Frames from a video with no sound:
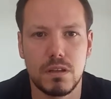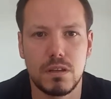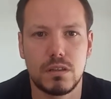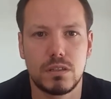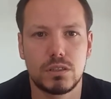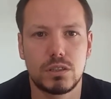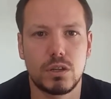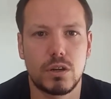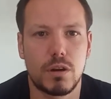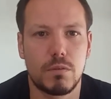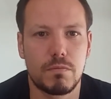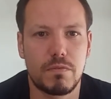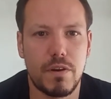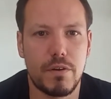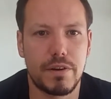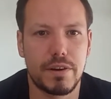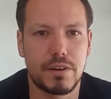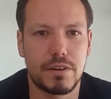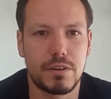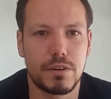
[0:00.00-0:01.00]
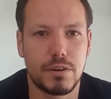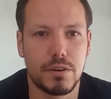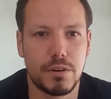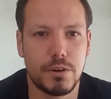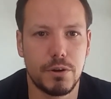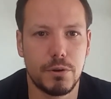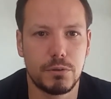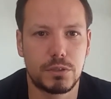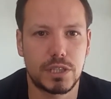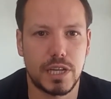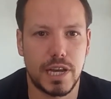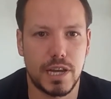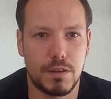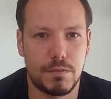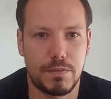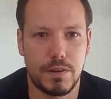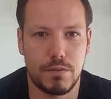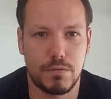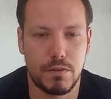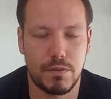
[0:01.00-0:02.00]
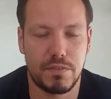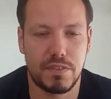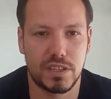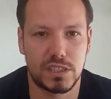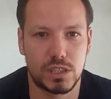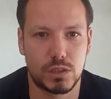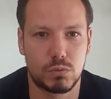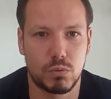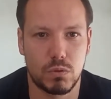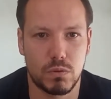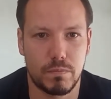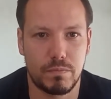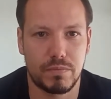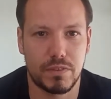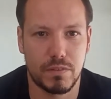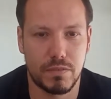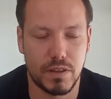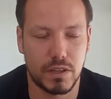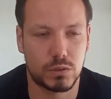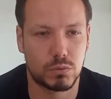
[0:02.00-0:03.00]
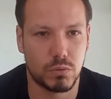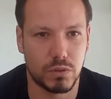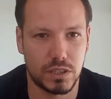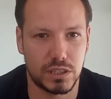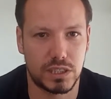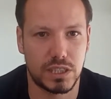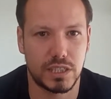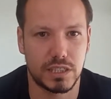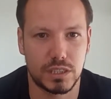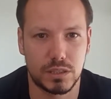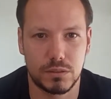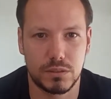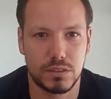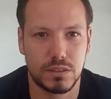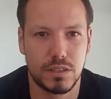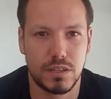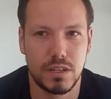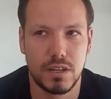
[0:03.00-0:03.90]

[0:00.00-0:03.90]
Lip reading: So I'm very new to hay fever, if that's what this is.